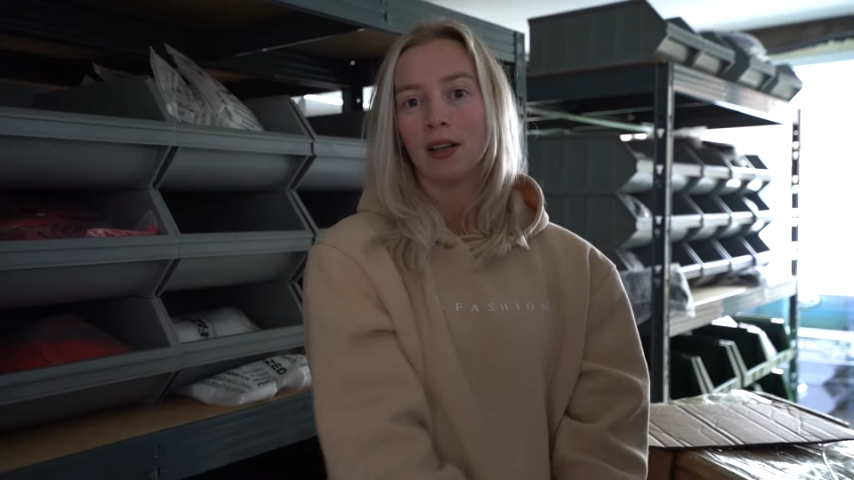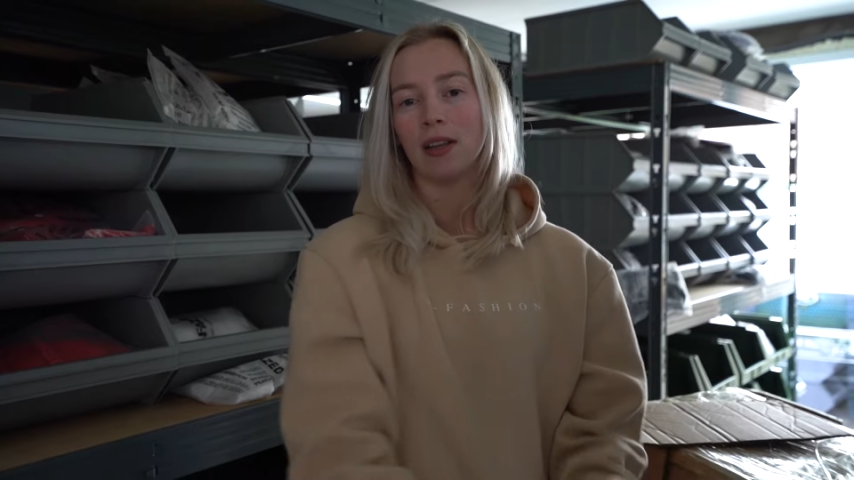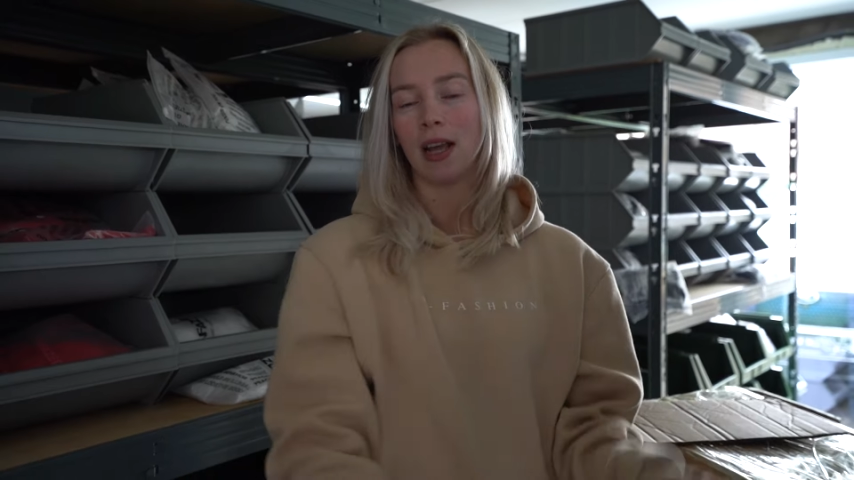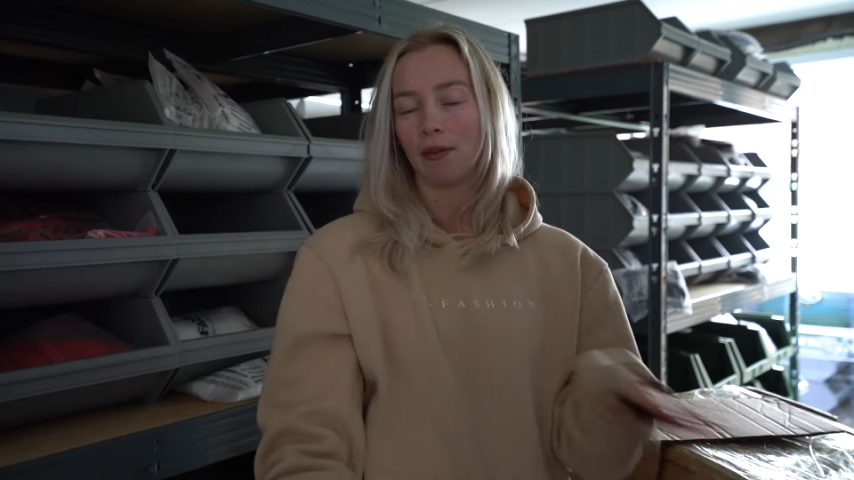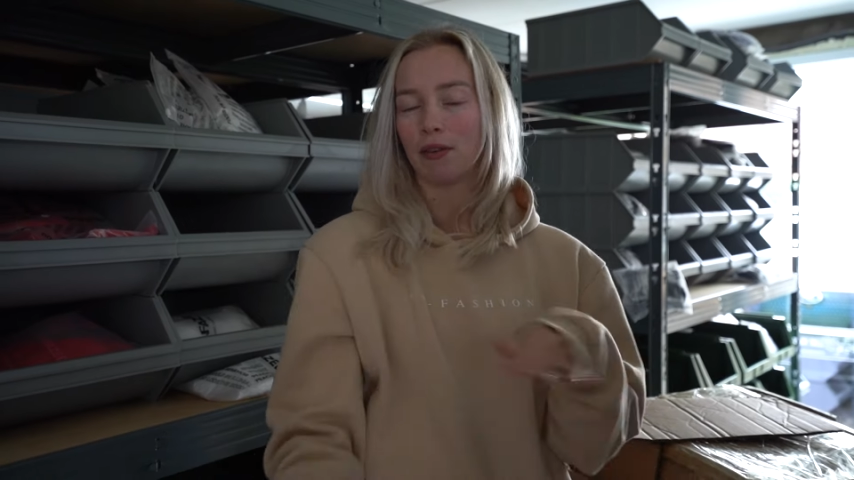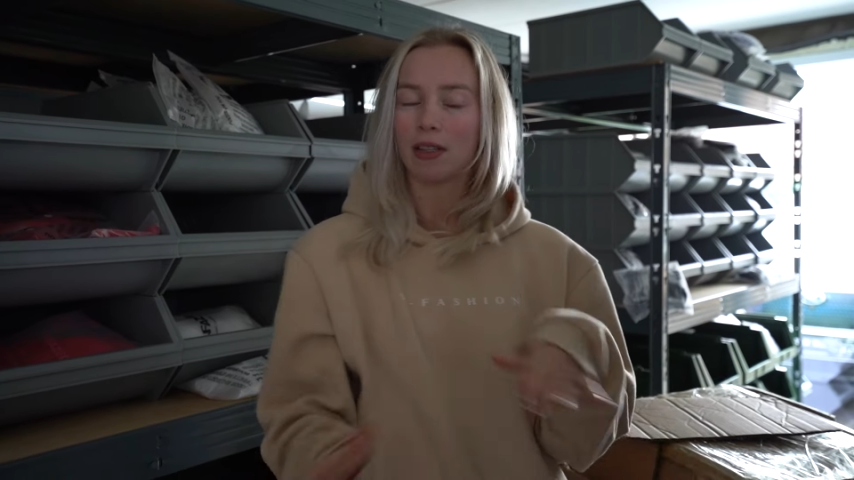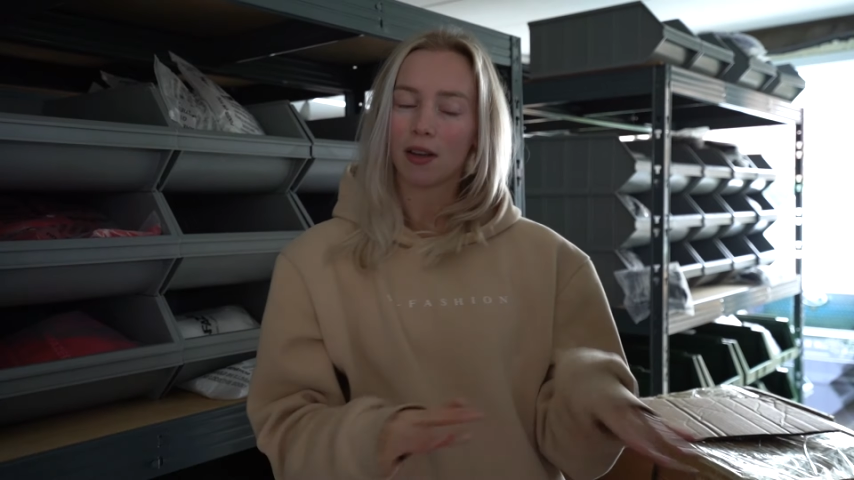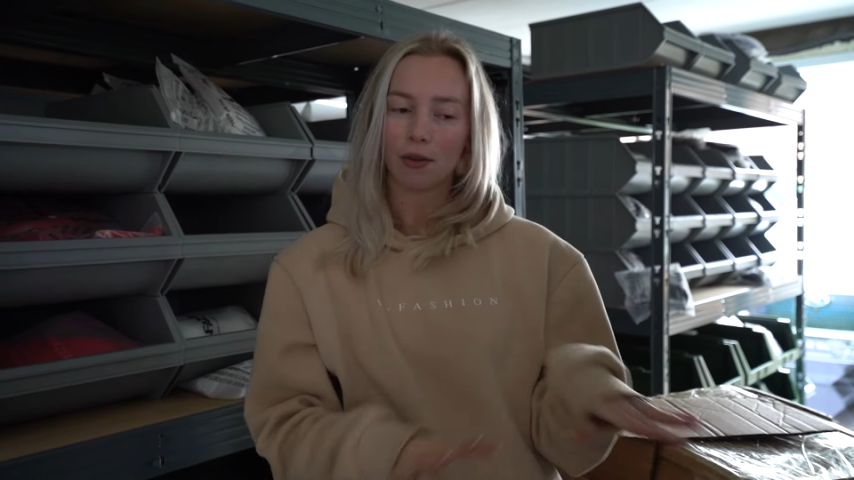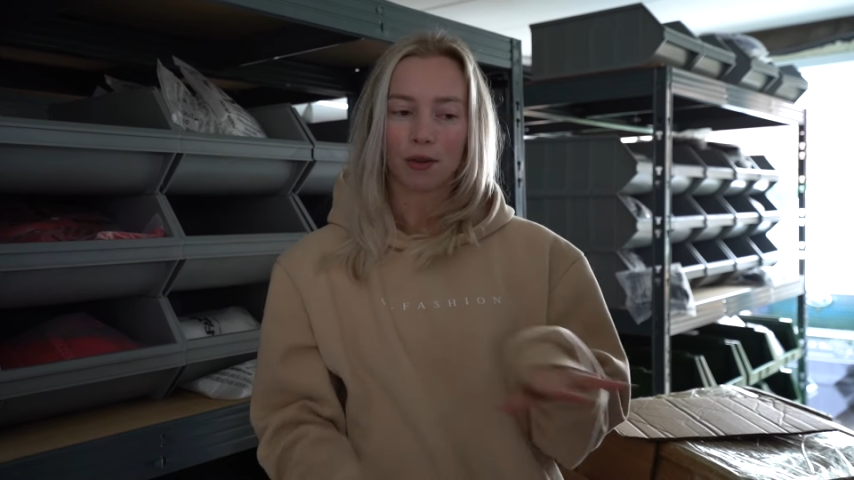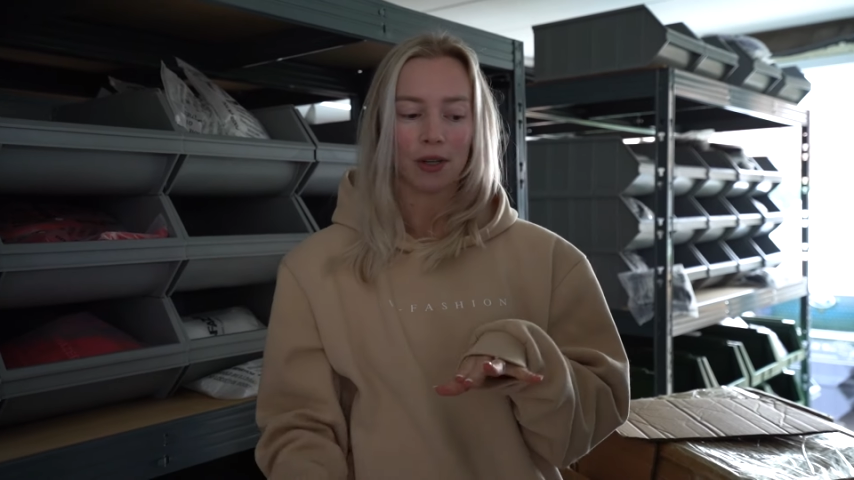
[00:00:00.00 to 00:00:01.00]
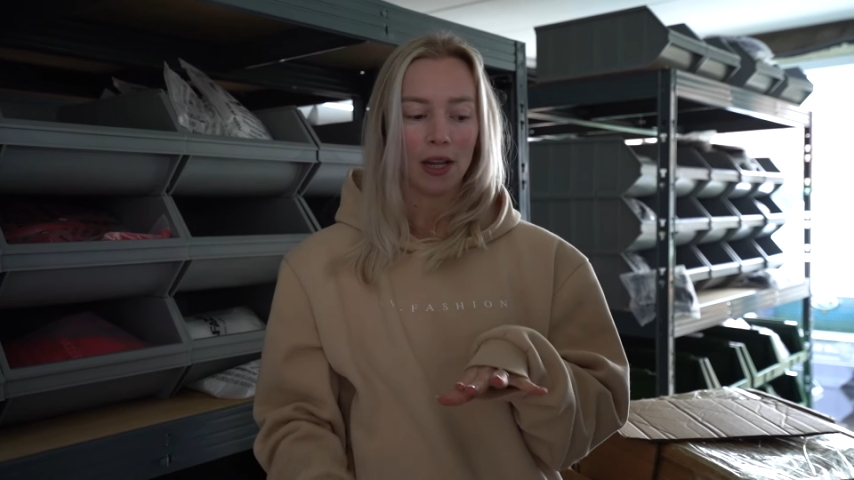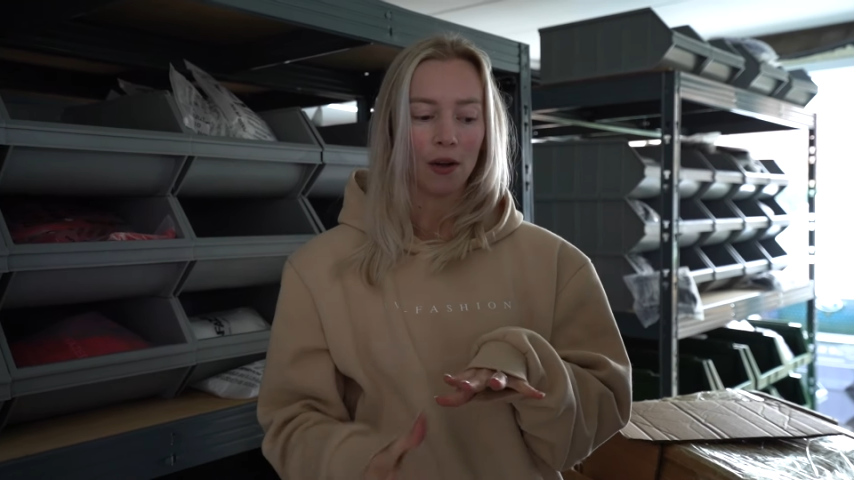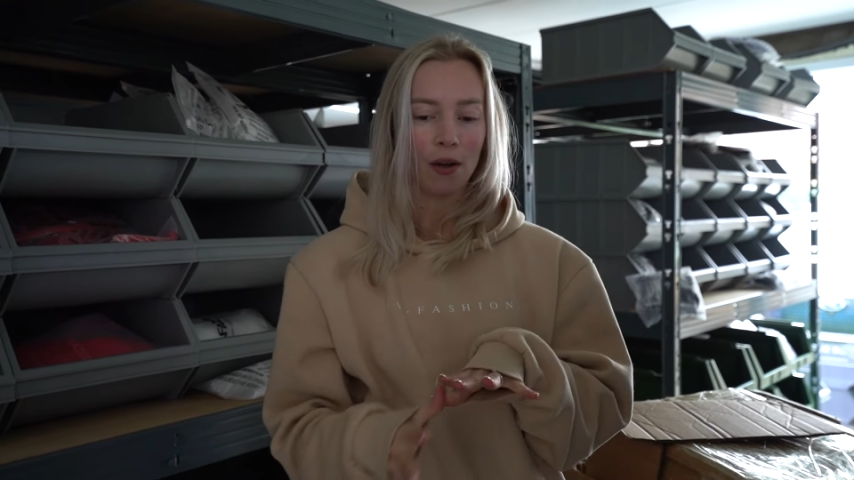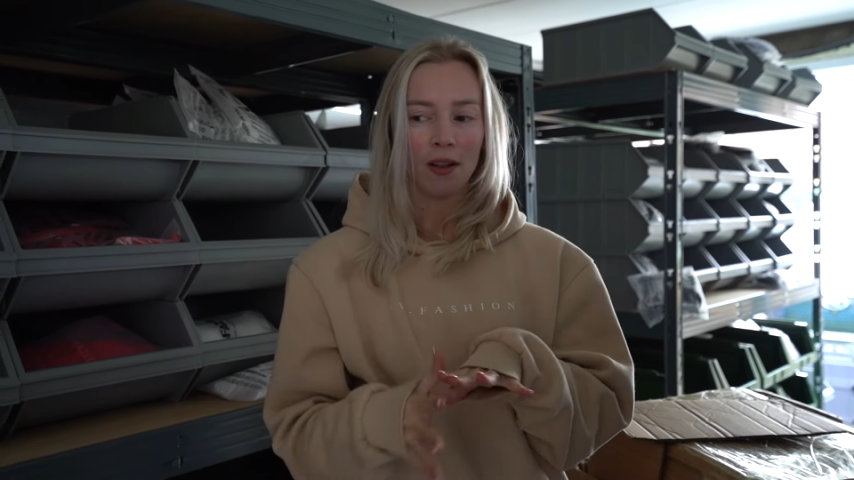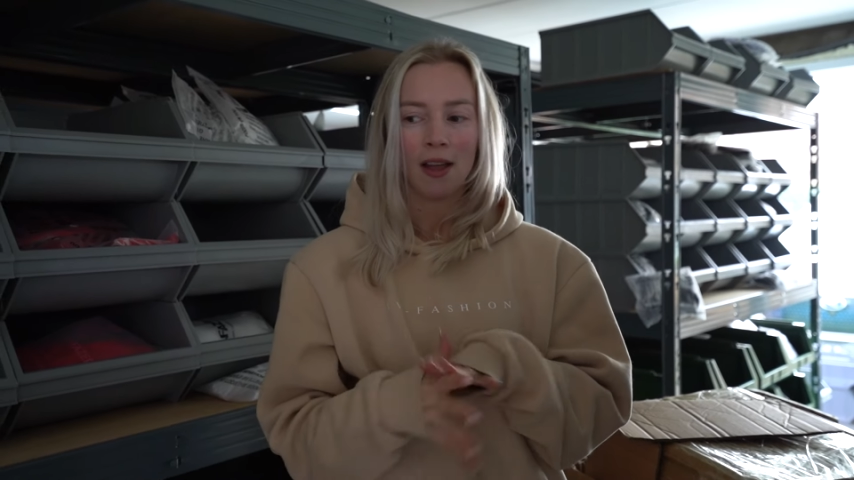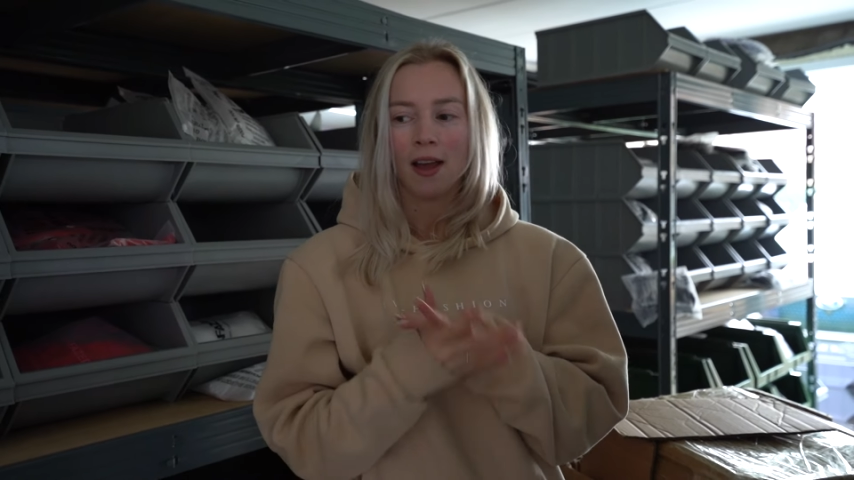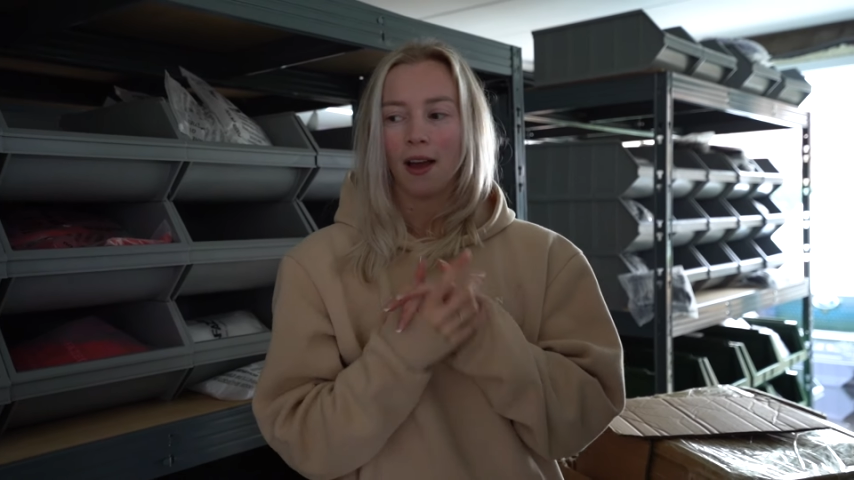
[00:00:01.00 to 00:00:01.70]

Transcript: They have a discount code and all.